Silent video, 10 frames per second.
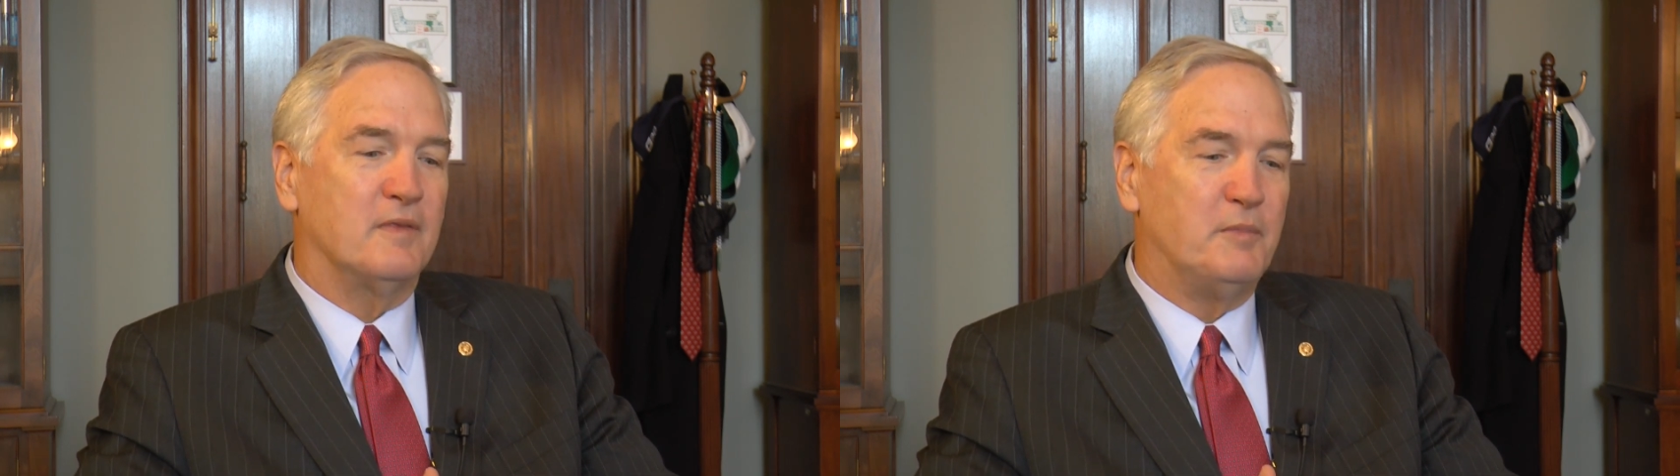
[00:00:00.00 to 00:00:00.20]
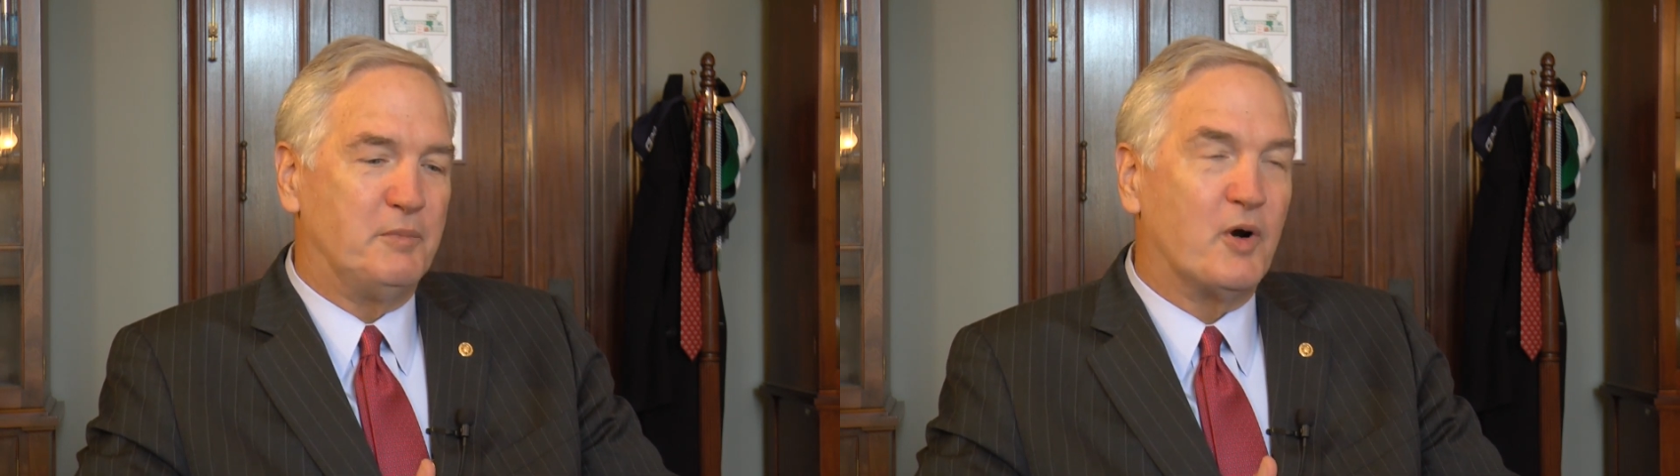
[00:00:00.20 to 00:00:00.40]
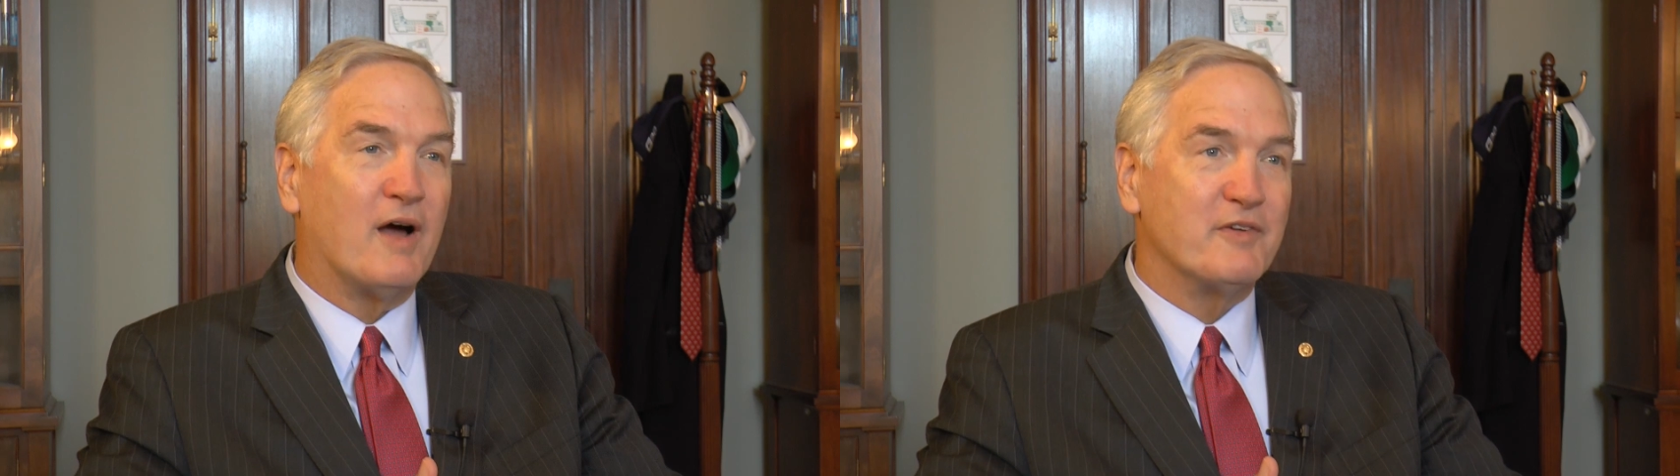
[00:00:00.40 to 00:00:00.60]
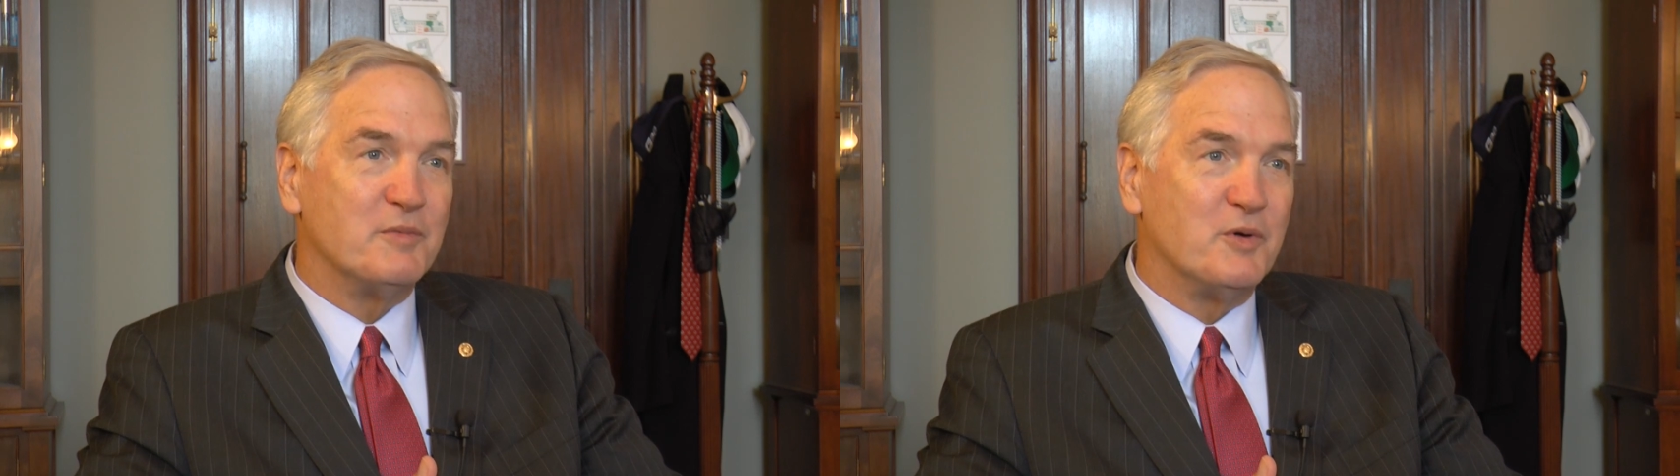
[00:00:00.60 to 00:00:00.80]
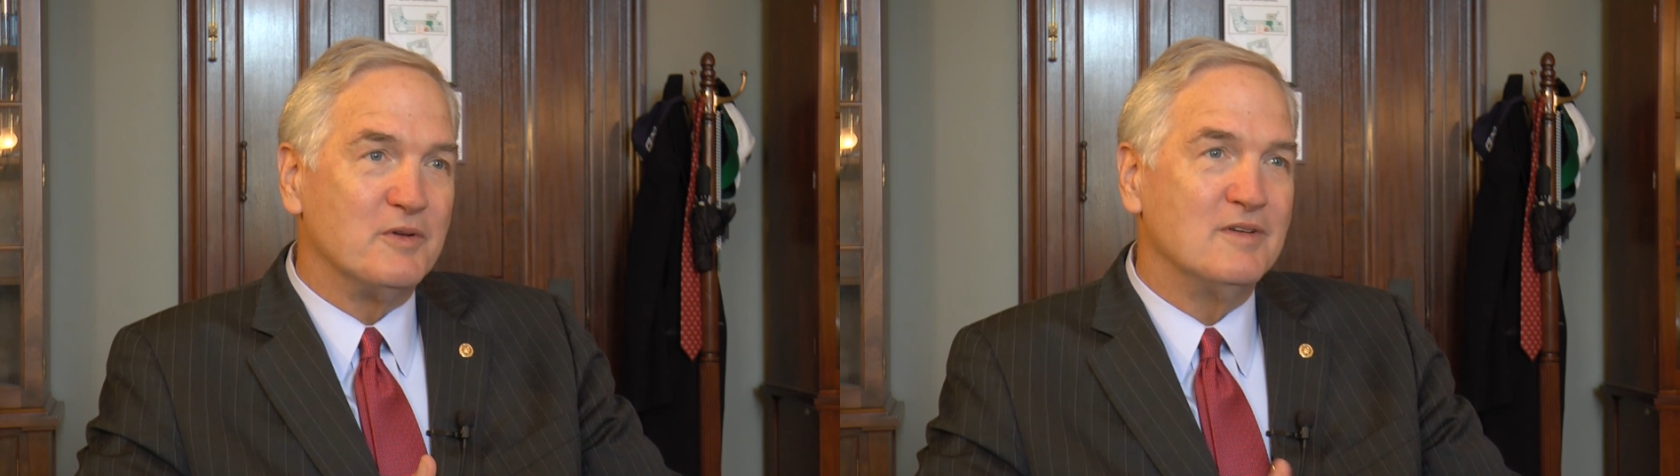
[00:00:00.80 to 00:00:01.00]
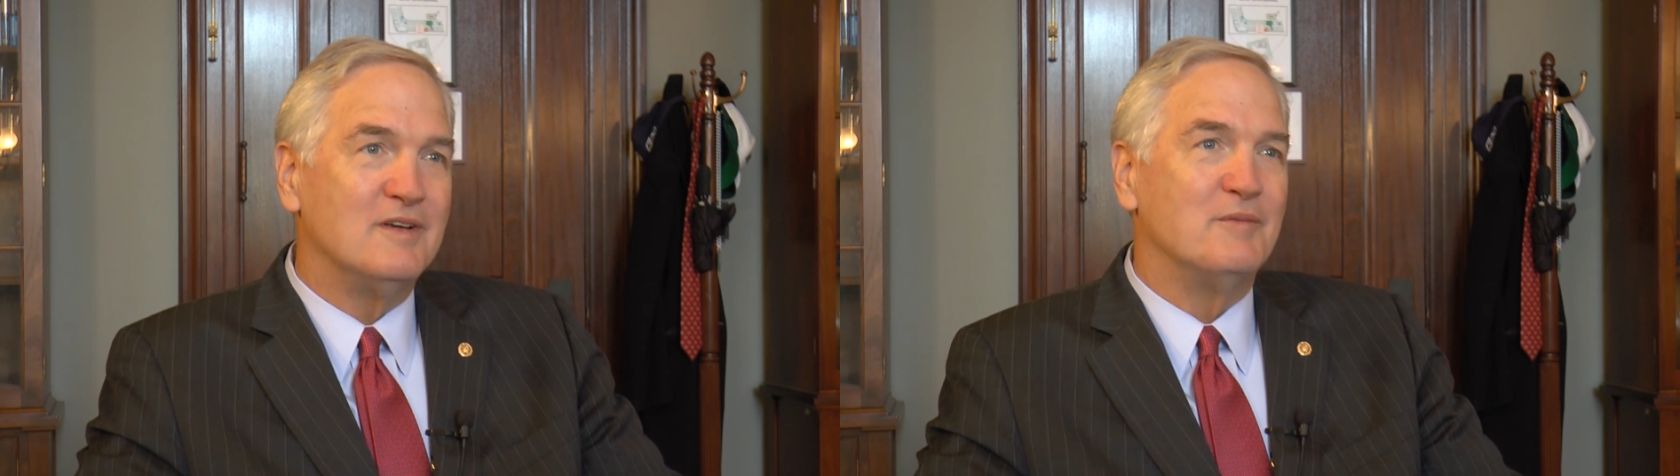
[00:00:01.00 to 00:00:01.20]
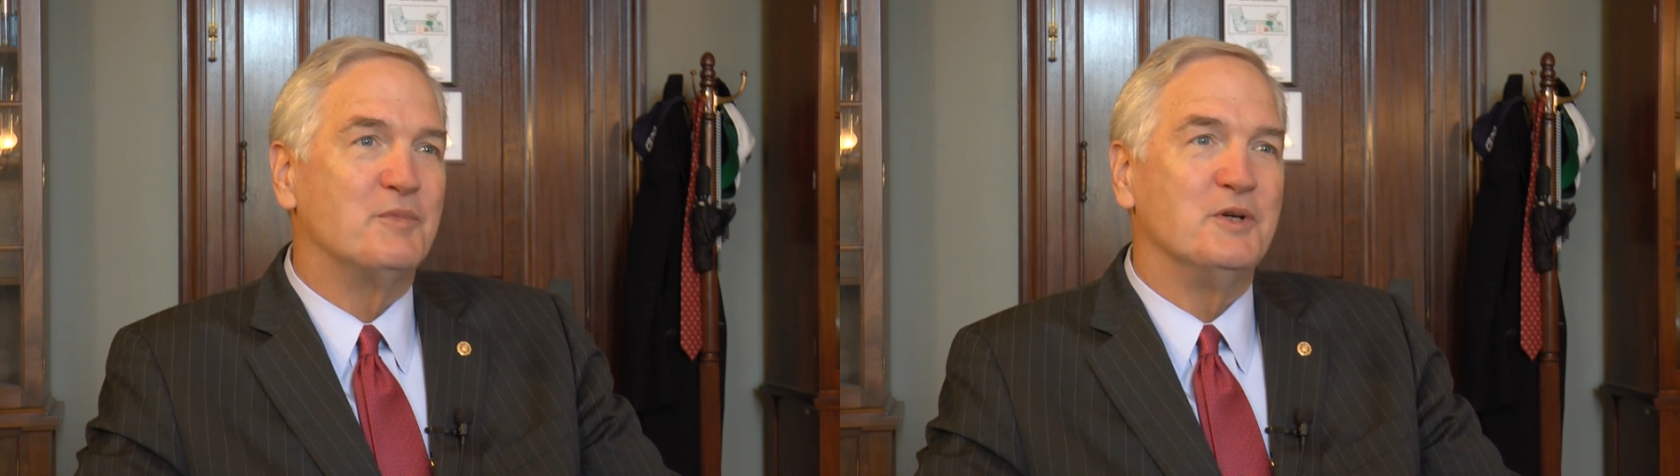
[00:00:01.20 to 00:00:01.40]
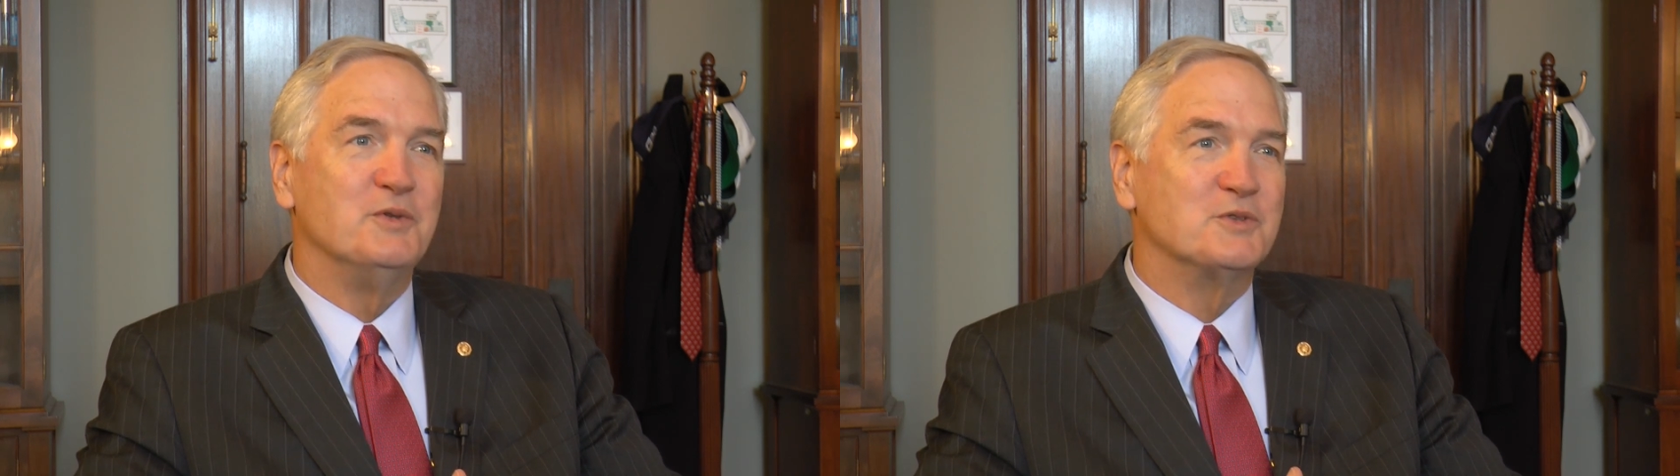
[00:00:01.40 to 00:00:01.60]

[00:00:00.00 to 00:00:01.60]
be profitable, produce